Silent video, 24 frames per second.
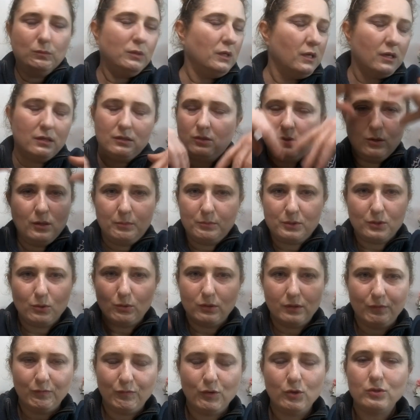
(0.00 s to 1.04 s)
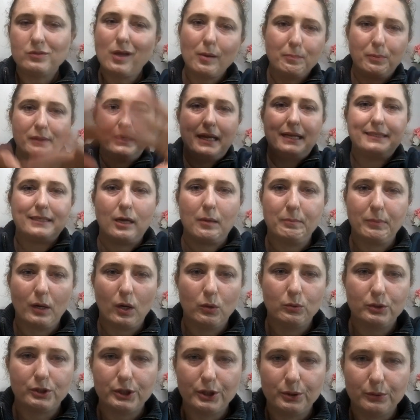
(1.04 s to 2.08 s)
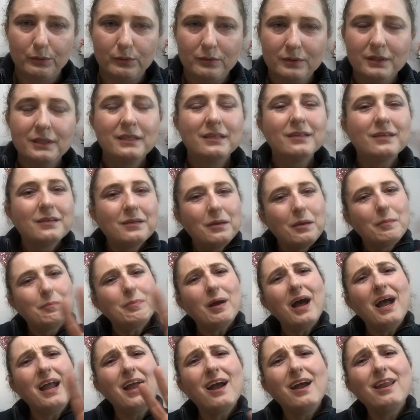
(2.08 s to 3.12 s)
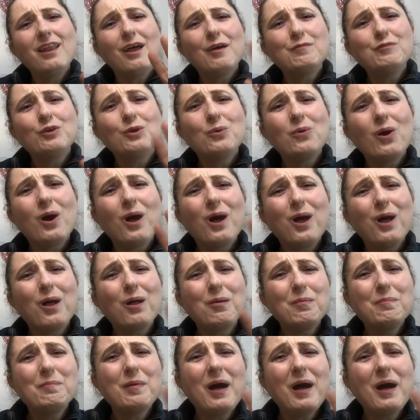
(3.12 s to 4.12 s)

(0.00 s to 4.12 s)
Y'all know I'm so confused. I'll put that down below too. Bye. I love you all.